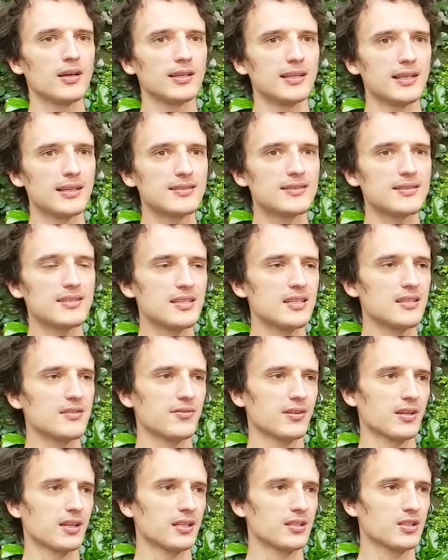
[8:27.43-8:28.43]
Let's see
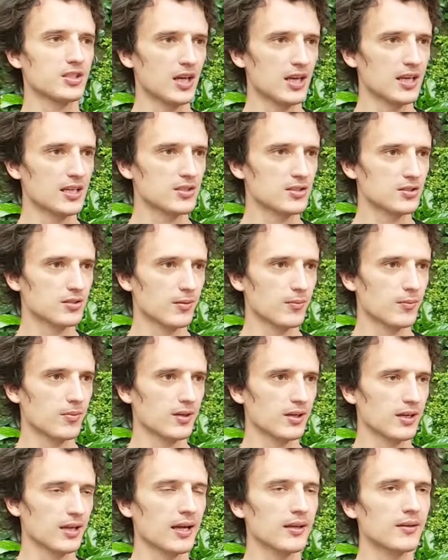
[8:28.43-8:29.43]
if I can change
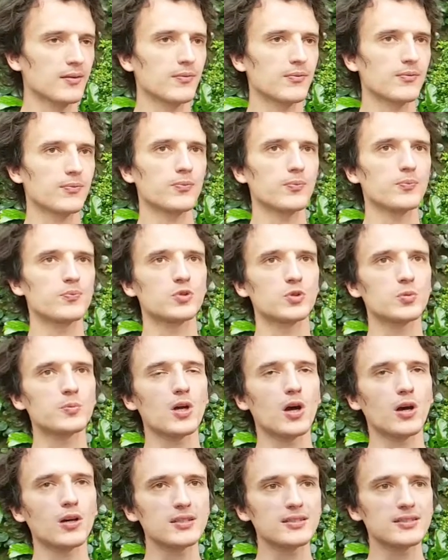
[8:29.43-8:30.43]
something. To be
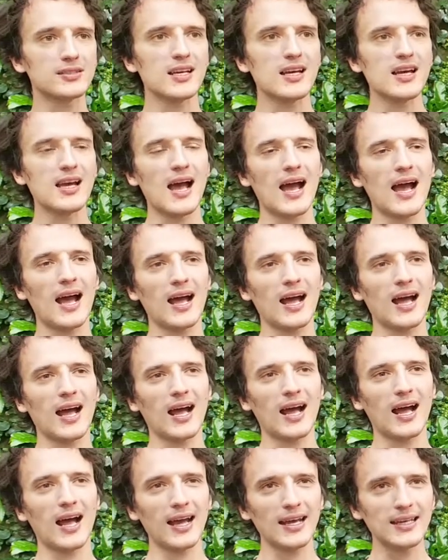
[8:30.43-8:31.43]
honest,
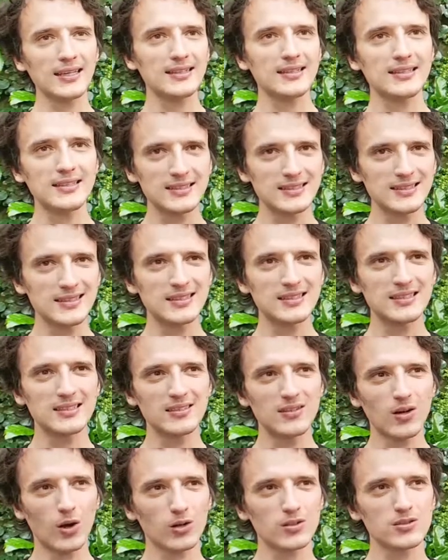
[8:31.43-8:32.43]
I
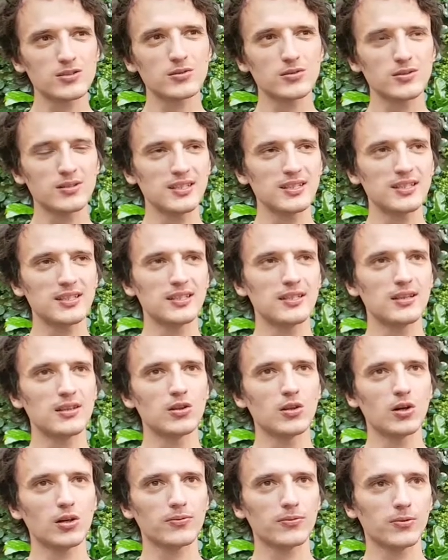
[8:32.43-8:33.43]
also did it
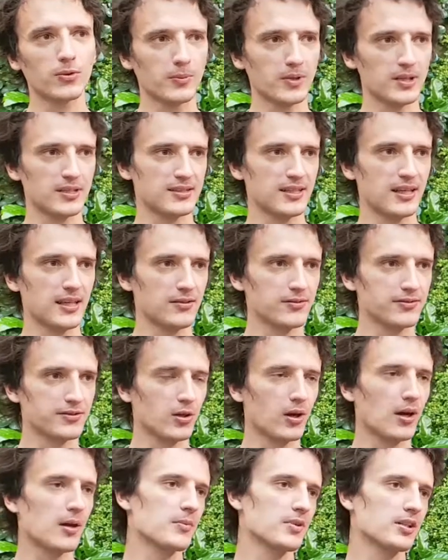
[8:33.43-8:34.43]
not for myself, so
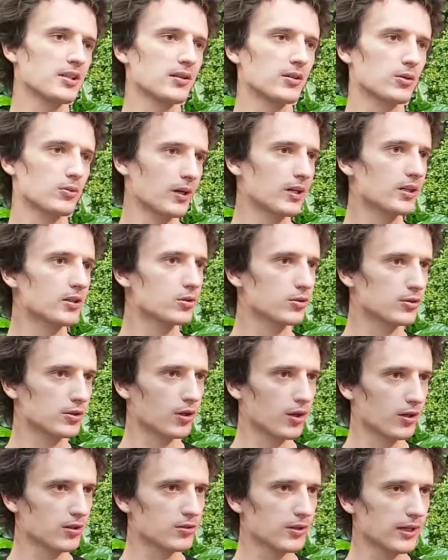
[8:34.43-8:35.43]
I'm in quite a good
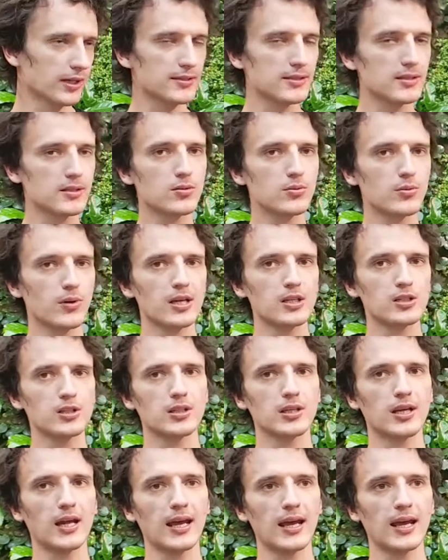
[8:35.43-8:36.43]
contract
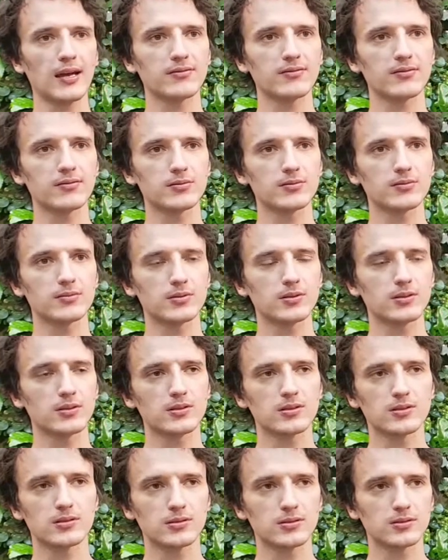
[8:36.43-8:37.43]
situation. I have
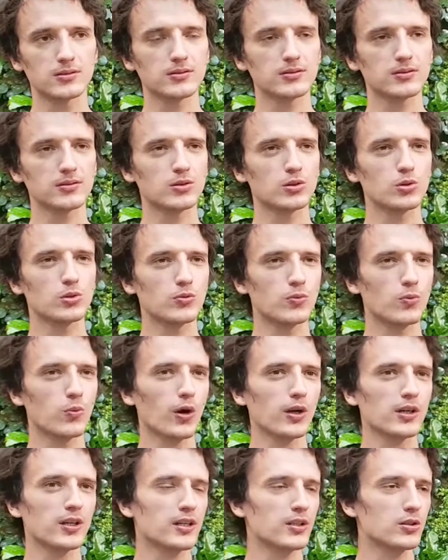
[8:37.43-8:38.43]
a good
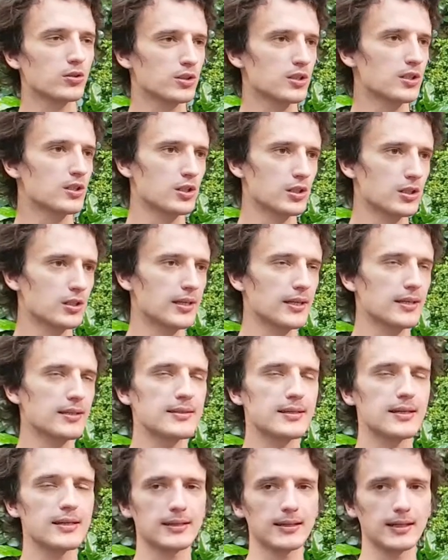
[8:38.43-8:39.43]
working condition, let's
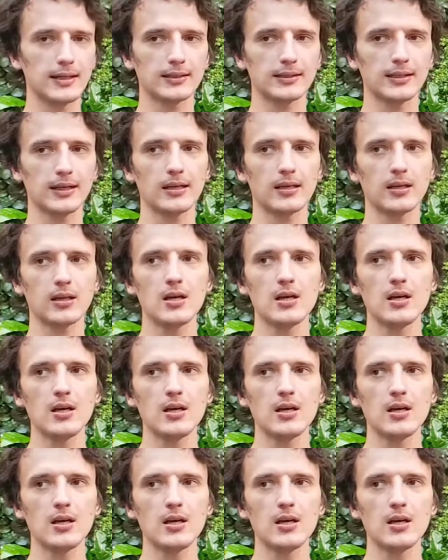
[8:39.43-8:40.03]
say like that.